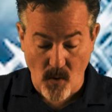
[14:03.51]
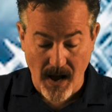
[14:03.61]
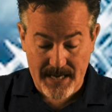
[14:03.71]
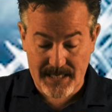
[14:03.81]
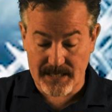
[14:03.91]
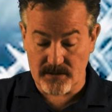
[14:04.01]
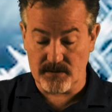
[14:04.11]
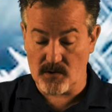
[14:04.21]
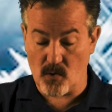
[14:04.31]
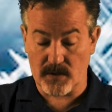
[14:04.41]
why, he
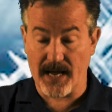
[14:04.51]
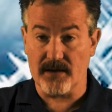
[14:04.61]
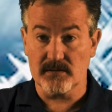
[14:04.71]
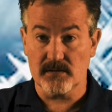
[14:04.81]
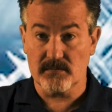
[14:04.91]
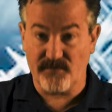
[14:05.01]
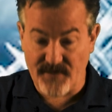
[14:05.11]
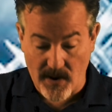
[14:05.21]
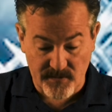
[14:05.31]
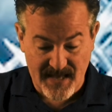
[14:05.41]
entered the courthouse and
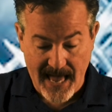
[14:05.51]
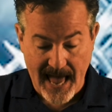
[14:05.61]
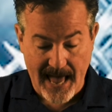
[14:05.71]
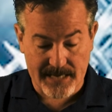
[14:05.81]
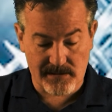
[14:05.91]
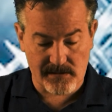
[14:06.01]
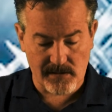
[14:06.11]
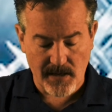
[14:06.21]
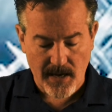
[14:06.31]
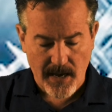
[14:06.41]
found the
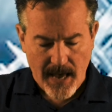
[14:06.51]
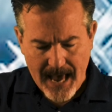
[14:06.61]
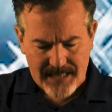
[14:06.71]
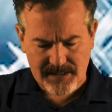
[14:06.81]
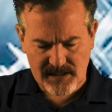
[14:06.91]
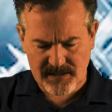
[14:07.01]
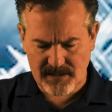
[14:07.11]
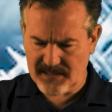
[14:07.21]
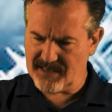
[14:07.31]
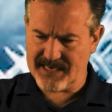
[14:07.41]
axe. As he
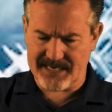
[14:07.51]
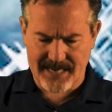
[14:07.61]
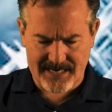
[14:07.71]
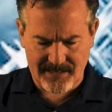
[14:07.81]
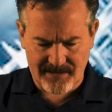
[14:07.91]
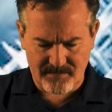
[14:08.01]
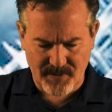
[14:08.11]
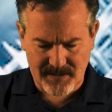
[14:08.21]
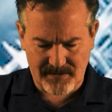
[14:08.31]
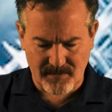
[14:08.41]
stood looking at it in
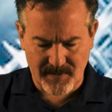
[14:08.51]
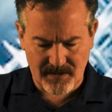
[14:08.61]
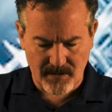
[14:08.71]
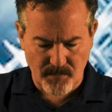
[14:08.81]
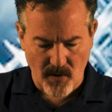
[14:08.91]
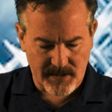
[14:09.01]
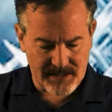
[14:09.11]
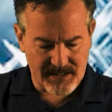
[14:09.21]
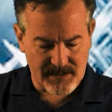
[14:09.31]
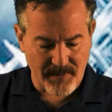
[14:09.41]
puzzlement, the party
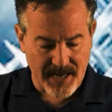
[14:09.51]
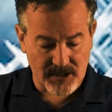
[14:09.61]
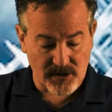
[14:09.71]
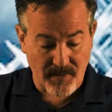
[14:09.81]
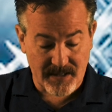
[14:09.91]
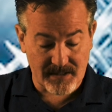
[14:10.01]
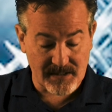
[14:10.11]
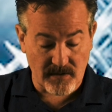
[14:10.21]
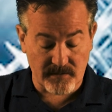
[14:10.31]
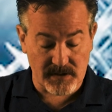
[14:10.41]
dispatched by the
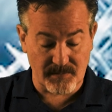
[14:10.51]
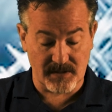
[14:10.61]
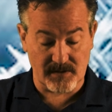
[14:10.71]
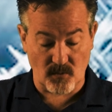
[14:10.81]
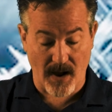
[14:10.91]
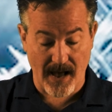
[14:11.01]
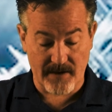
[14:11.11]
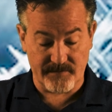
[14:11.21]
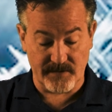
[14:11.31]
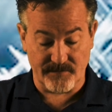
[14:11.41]
silversmiths
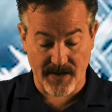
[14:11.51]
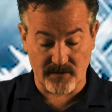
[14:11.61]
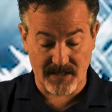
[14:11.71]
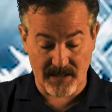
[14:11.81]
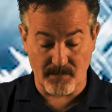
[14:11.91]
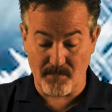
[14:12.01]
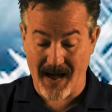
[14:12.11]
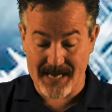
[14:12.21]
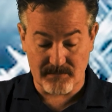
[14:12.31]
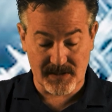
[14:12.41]
arrived and found him
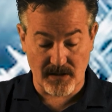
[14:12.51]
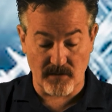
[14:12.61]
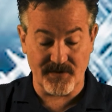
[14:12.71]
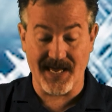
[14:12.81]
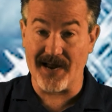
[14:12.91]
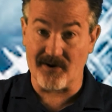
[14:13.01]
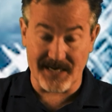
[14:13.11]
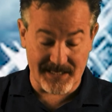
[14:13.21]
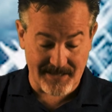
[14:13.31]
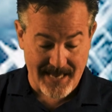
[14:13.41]
by himself
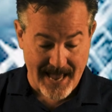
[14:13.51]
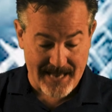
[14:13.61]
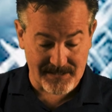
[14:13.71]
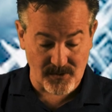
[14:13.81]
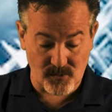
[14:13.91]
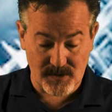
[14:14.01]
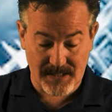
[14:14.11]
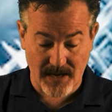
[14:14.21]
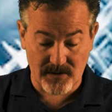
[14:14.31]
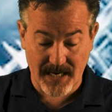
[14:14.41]
carrying the axe whose
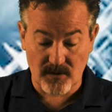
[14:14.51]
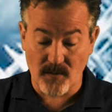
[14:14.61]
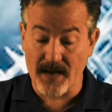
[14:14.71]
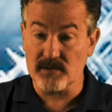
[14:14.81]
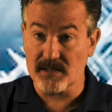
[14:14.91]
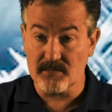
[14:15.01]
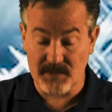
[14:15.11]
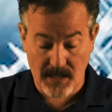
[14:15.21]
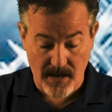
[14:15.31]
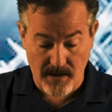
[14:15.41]
sound had aroused them to
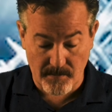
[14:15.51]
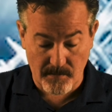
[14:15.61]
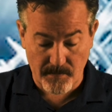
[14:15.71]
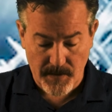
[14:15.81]
come.